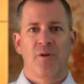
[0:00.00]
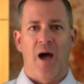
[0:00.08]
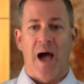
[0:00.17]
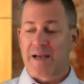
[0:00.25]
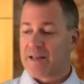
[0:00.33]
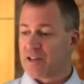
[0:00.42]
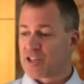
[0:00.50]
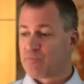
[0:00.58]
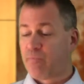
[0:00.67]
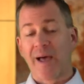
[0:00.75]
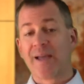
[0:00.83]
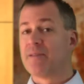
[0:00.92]
I can
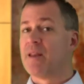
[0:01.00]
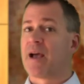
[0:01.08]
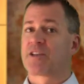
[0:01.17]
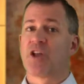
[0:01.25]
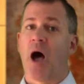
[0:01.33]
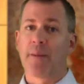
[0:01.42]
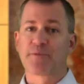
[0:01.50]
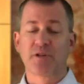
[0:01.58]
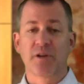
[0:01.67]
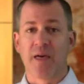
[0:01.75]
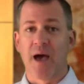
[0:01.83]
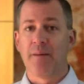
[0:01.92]
explain the next
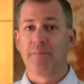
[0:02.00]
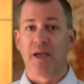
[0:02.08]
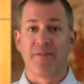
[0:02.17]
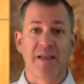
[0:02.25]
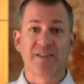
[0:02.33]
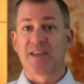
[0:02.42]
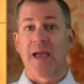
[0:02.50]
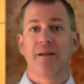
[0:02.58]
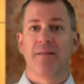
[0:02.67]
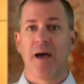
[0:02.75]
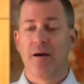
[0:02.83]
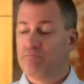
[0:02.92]
option to them and then say
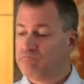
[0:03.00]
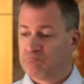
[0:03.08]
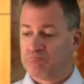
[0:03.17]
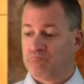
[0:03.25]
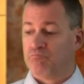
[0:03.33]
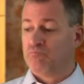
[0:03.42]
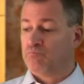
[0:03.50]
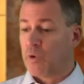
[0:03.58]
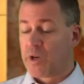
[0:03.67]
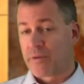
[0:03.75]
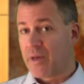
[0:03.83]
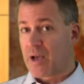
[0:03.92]
to them,
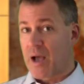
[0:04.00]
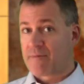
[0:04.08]
what do you think?